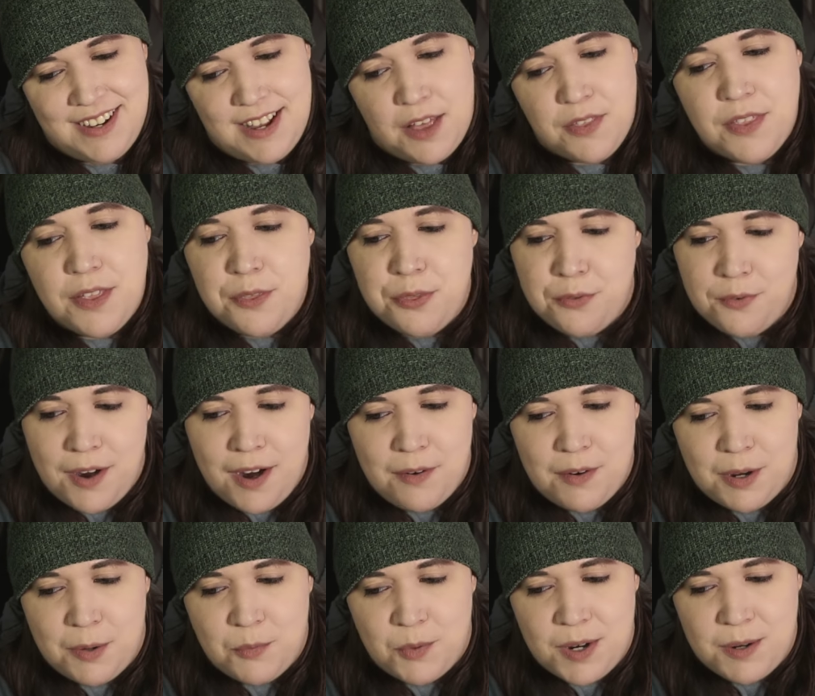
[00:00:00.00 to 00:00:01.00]
Then
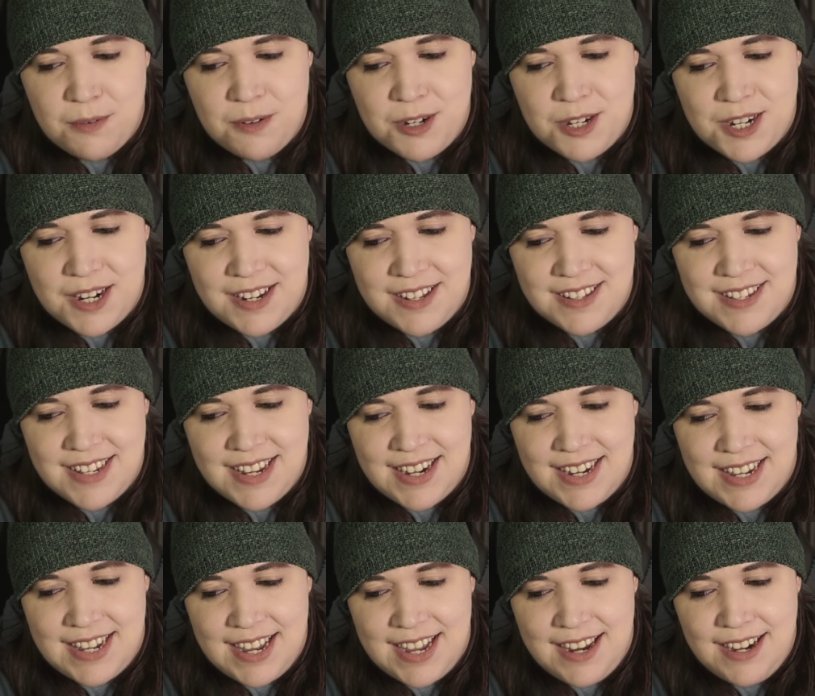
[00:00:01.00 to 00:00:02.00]
throw 'em, Wei Wuxian said
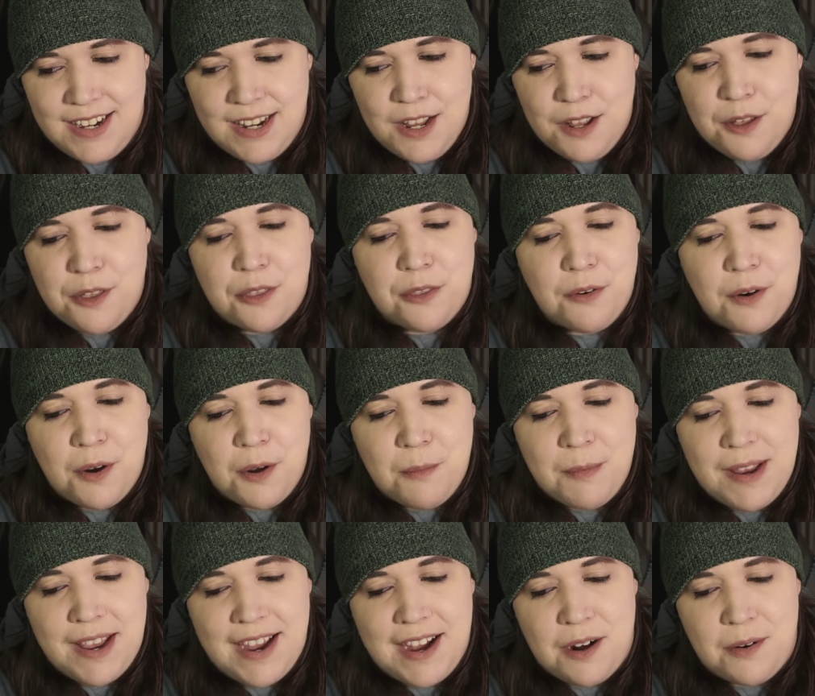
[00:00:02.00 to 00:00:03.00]
again. Throw 'em
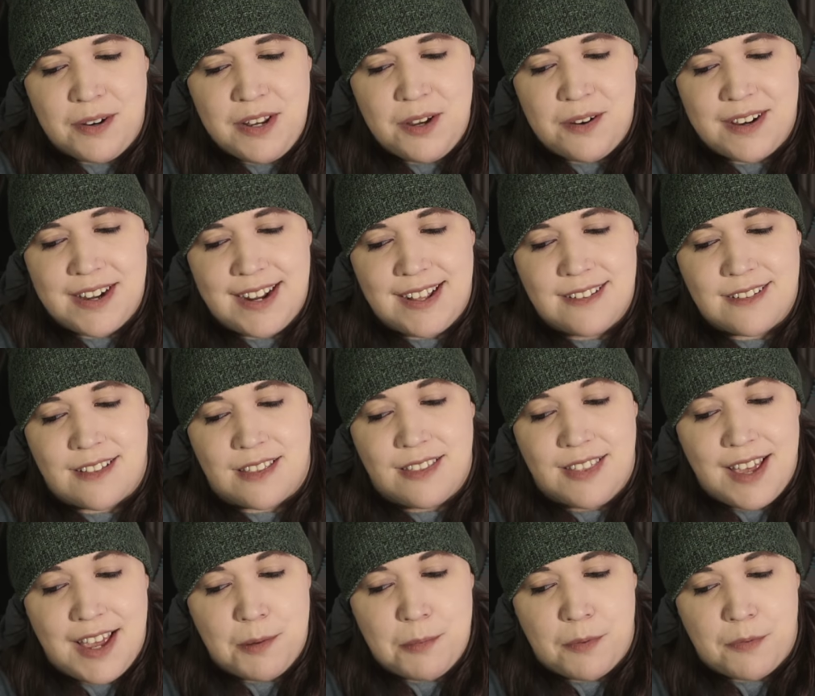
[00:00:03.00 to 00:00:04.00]
now, and you can ask
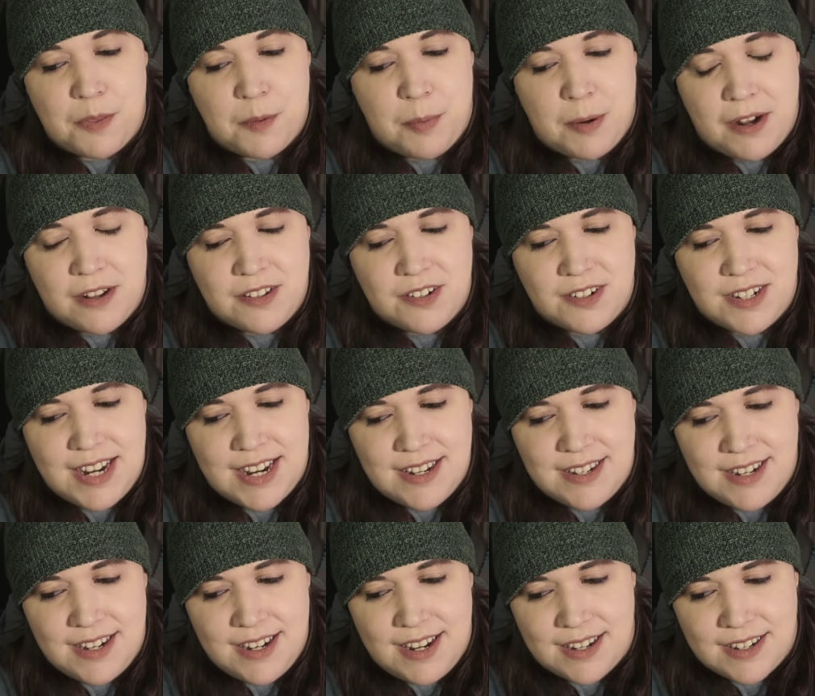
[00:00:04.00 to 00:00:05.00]
them if the pods are
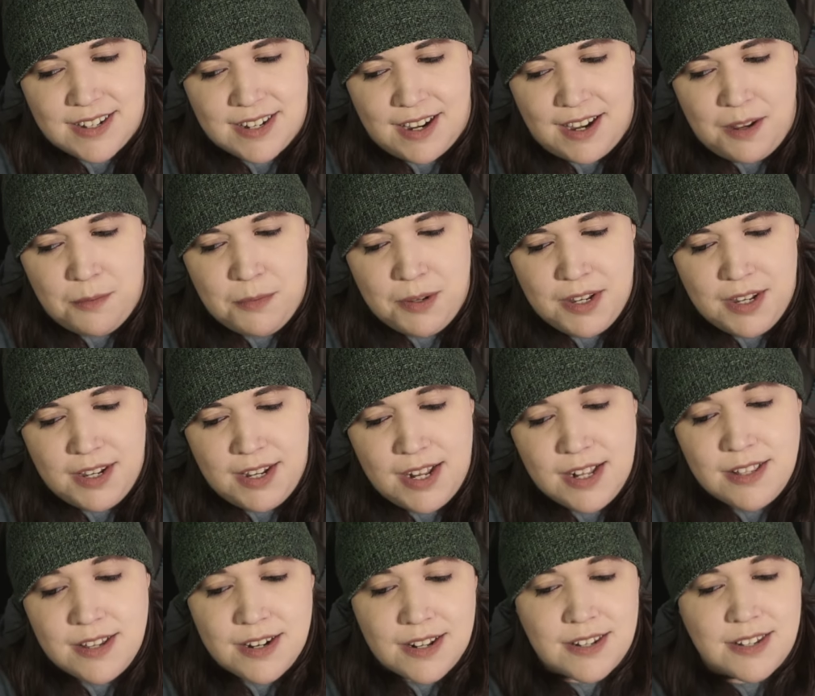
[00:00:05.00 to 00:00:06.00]
tasty next time.
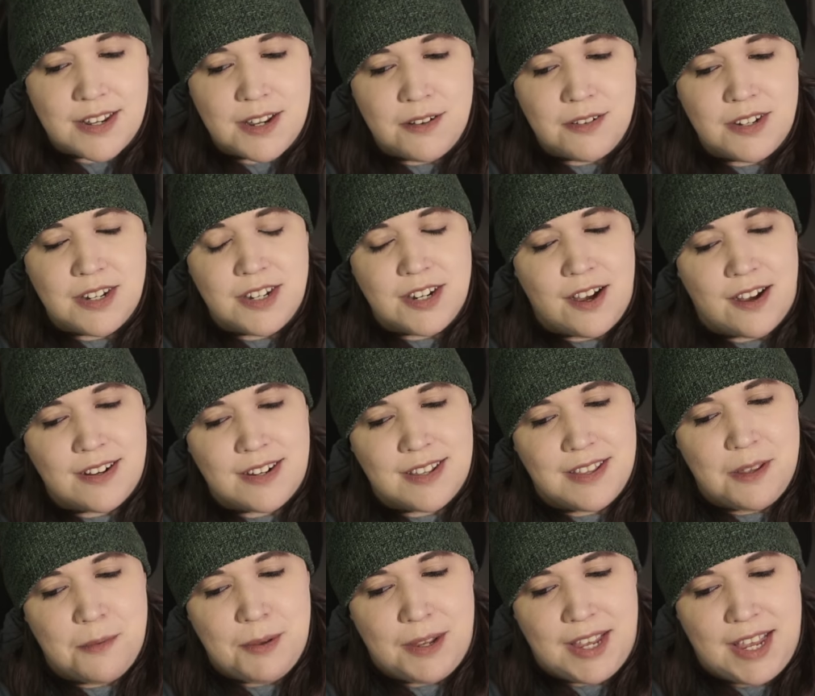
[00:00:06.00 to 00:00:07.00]
It's an excuse to talk to
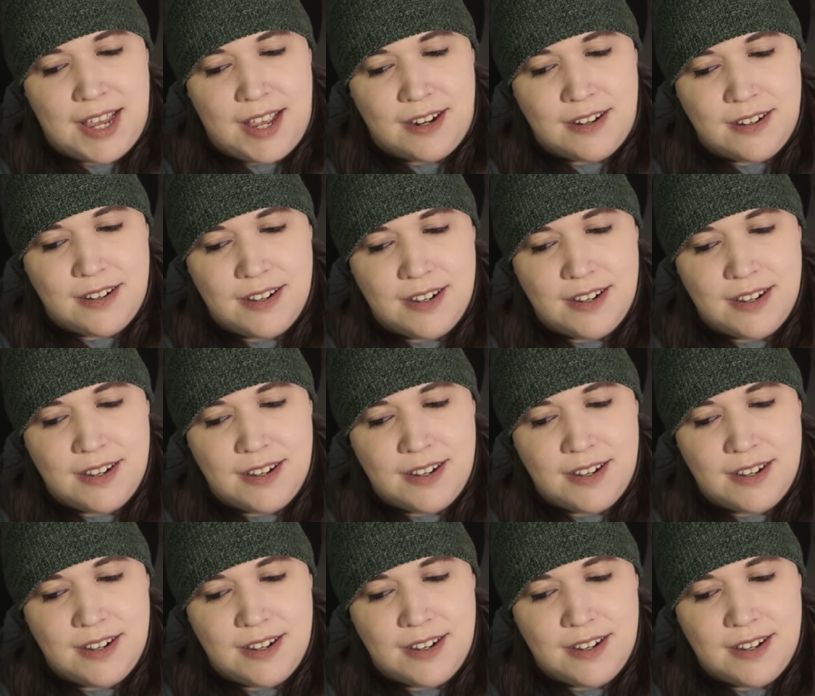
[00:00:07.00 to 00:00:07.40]
them again.